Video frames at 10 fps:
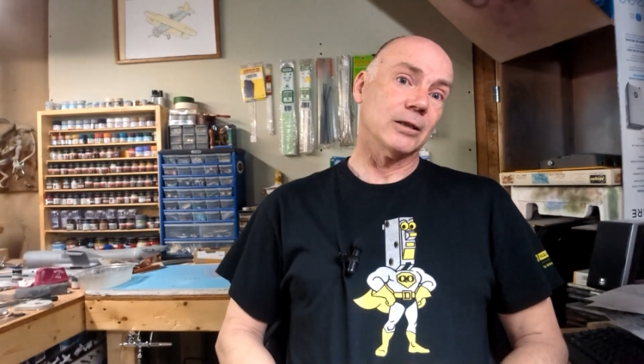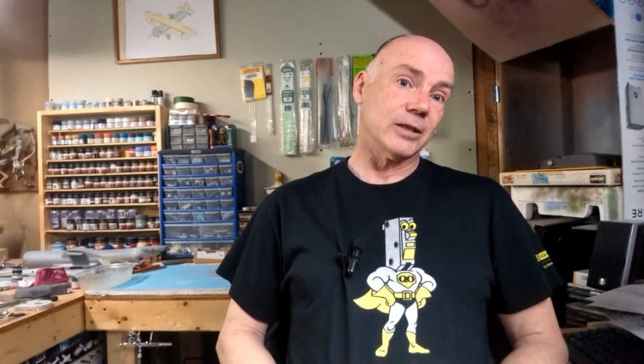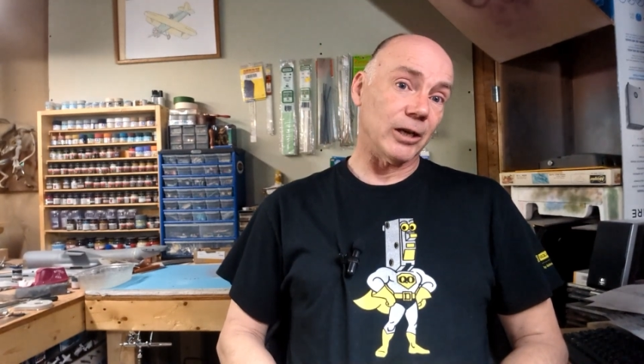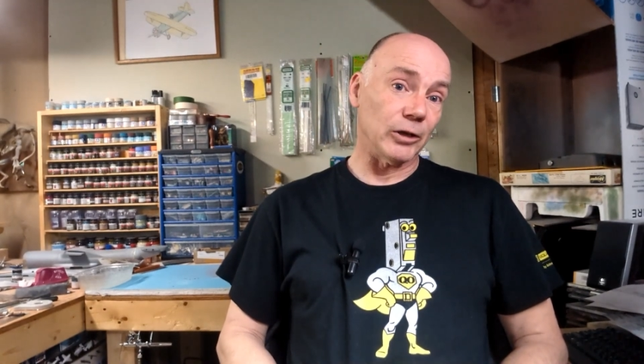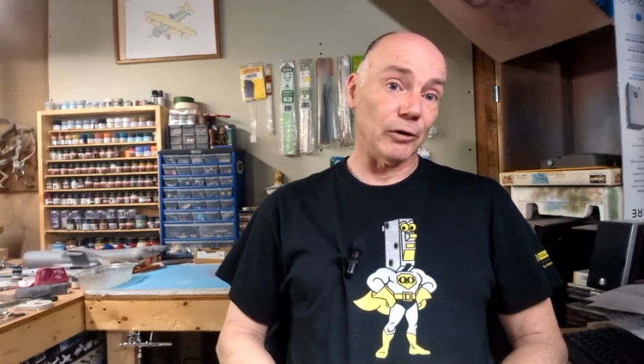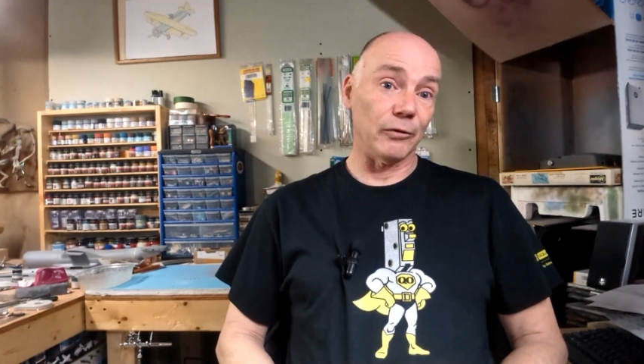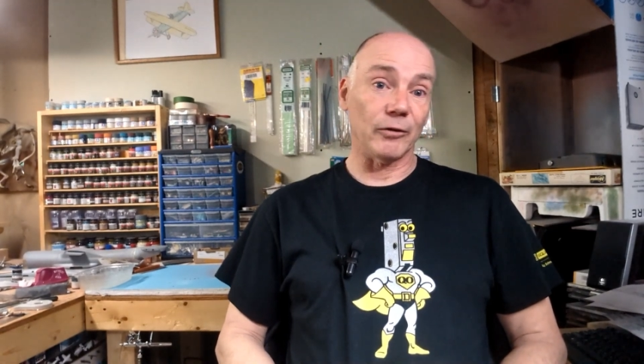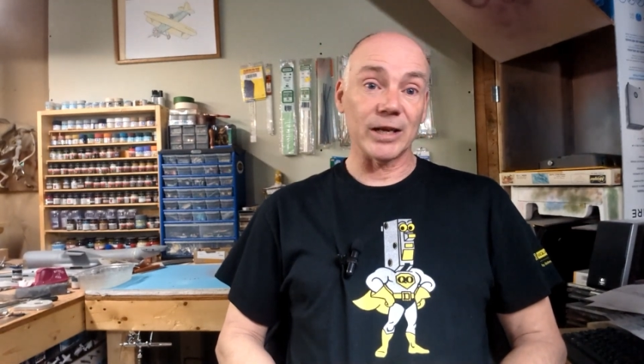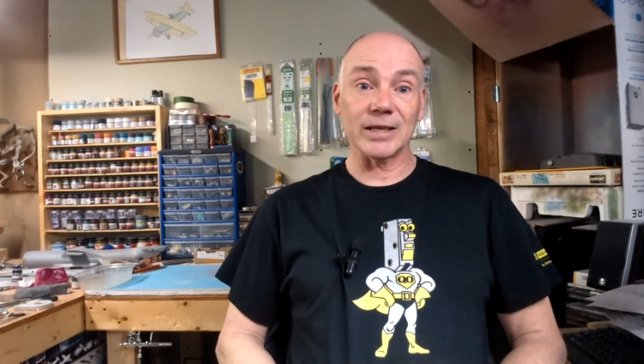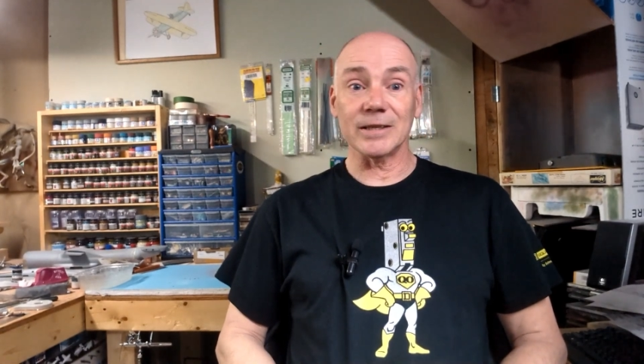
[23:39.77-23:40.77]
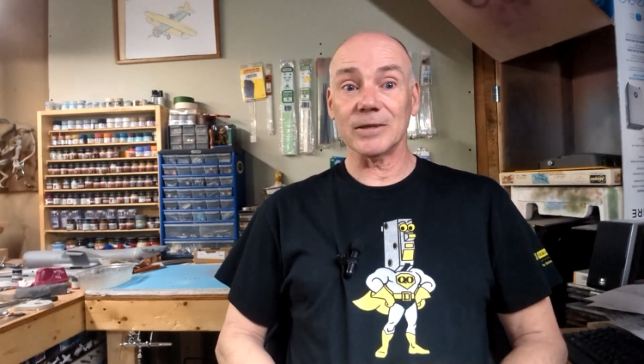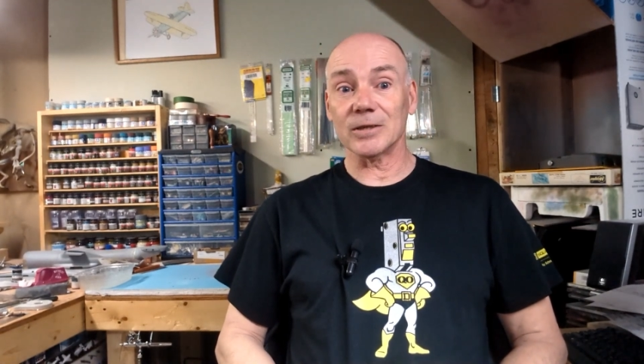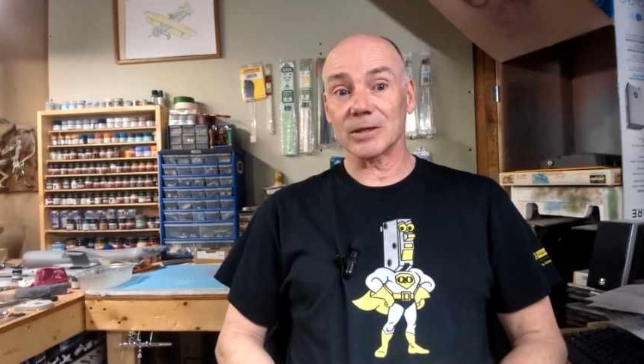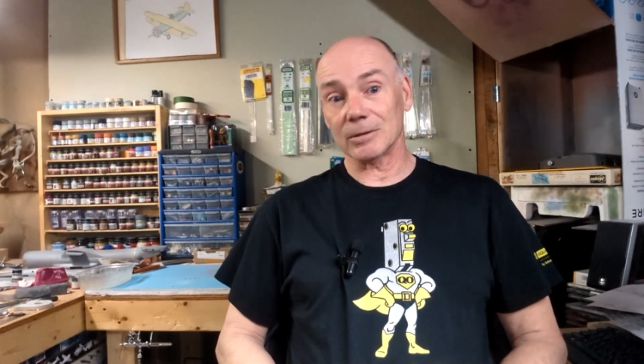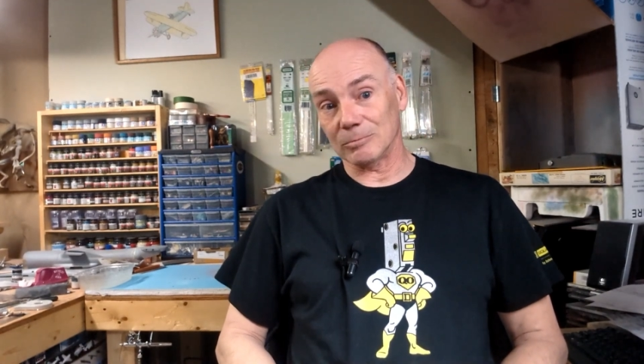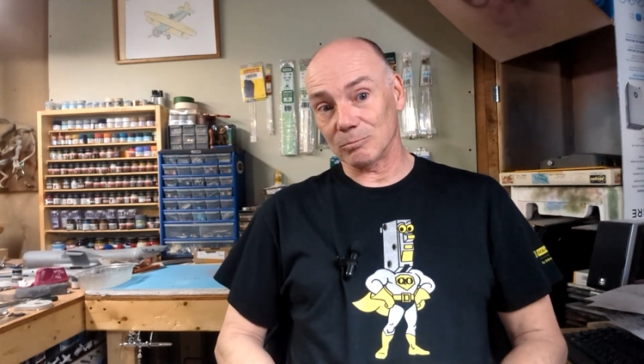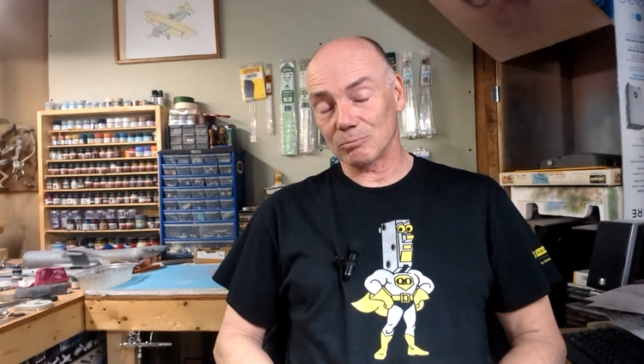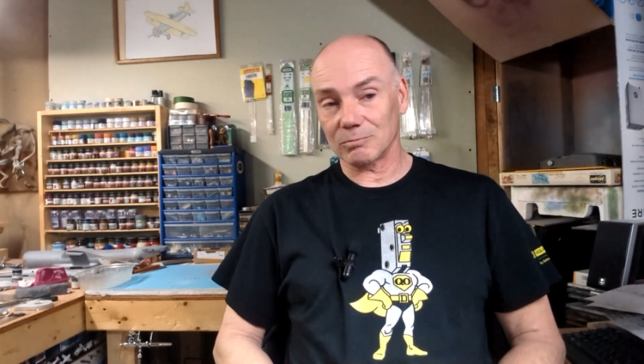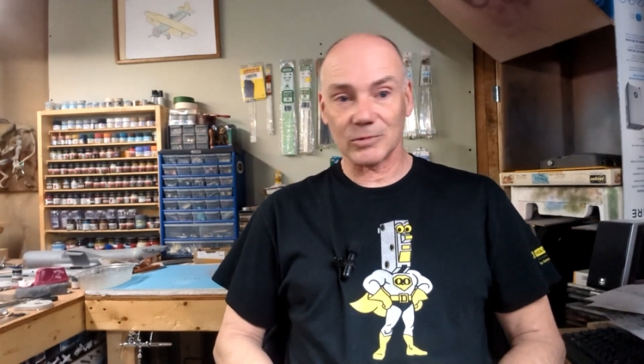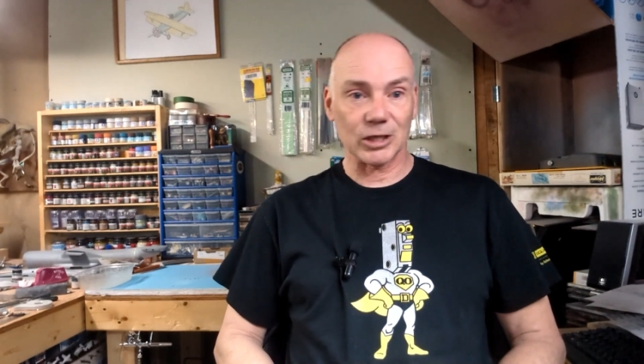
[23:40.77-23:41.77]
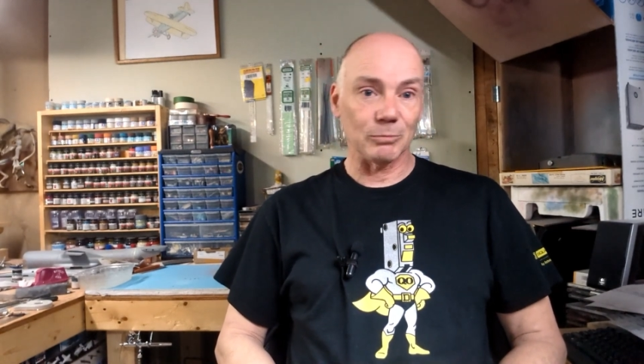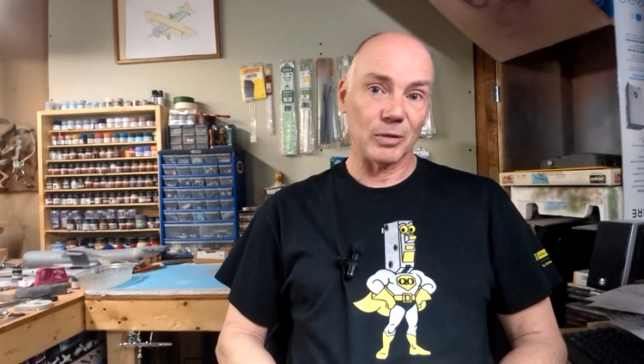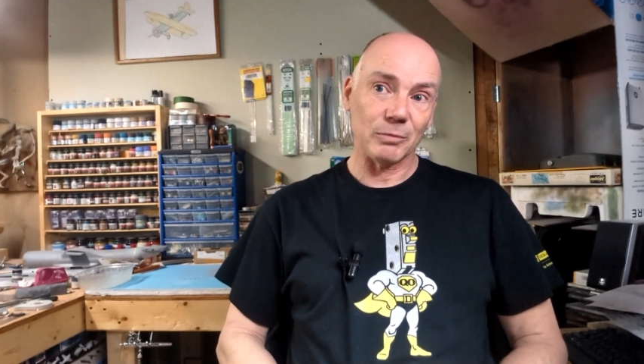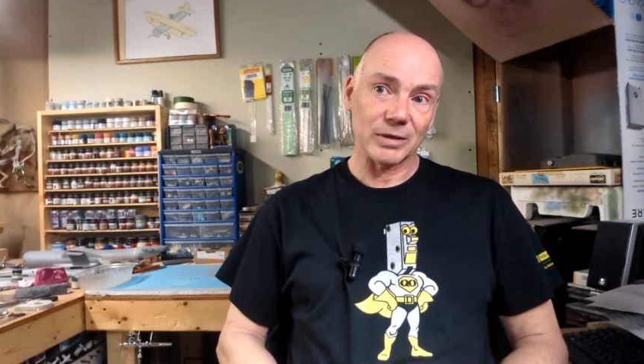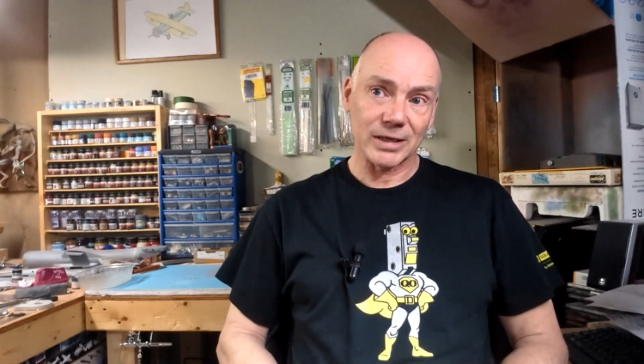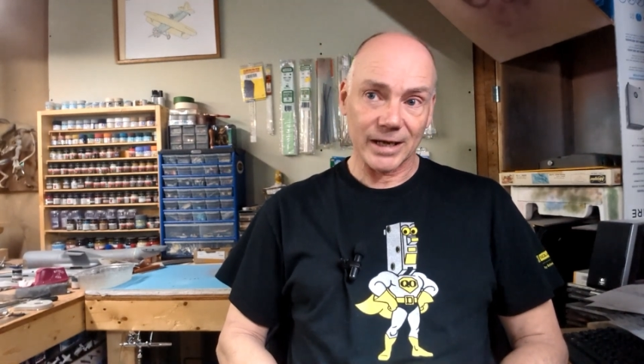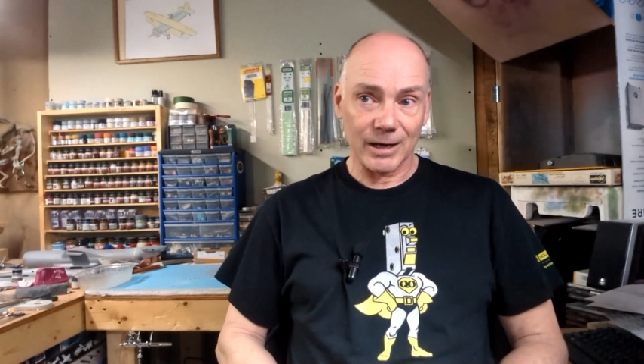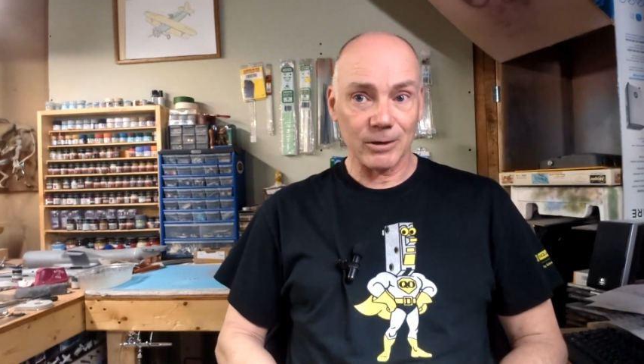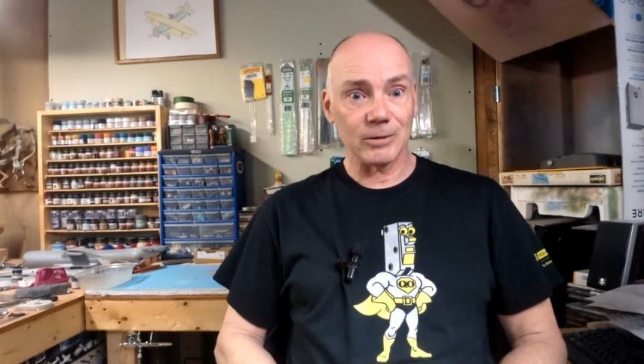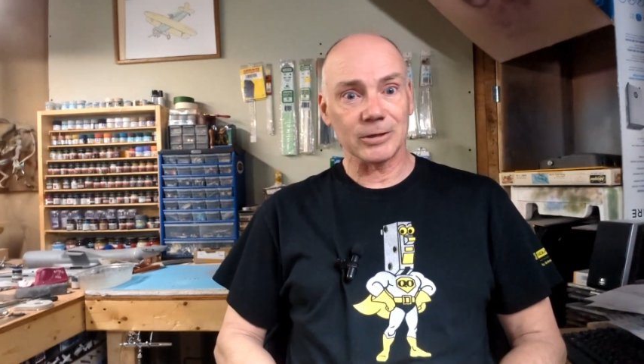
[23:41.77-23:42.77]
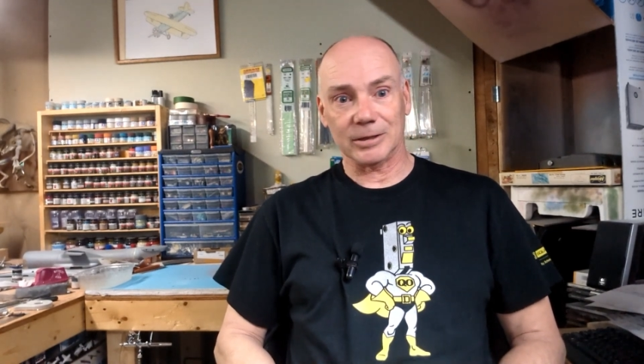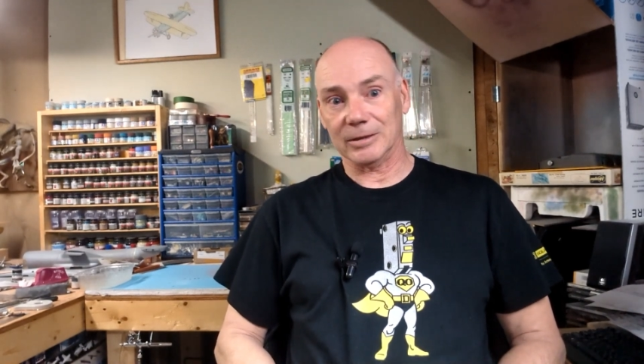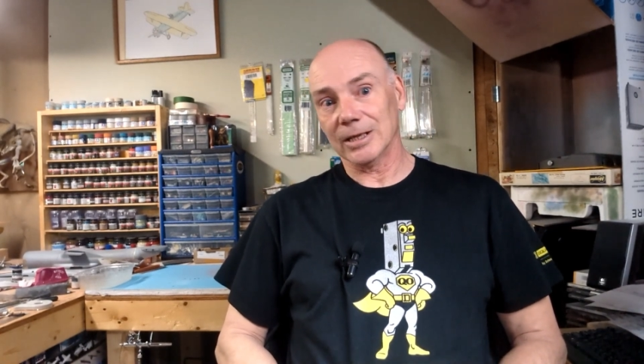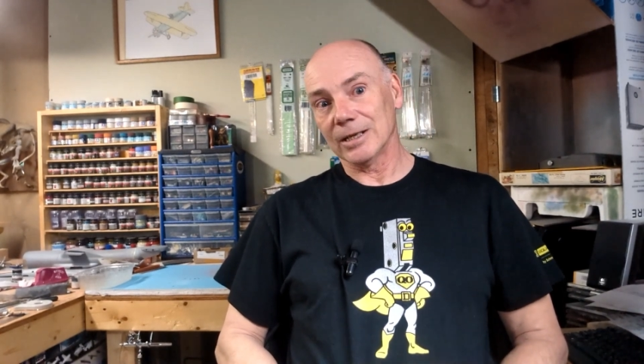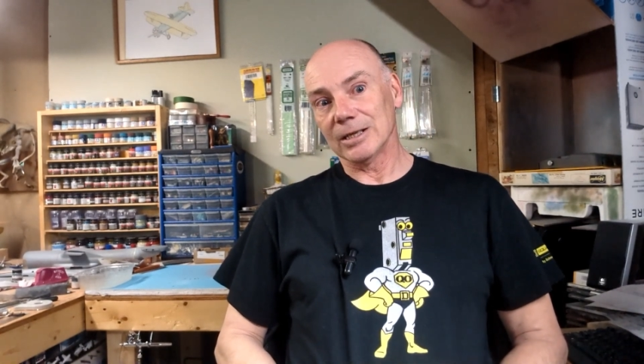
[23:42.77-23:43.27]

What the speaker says: tell your friends and jump up and down and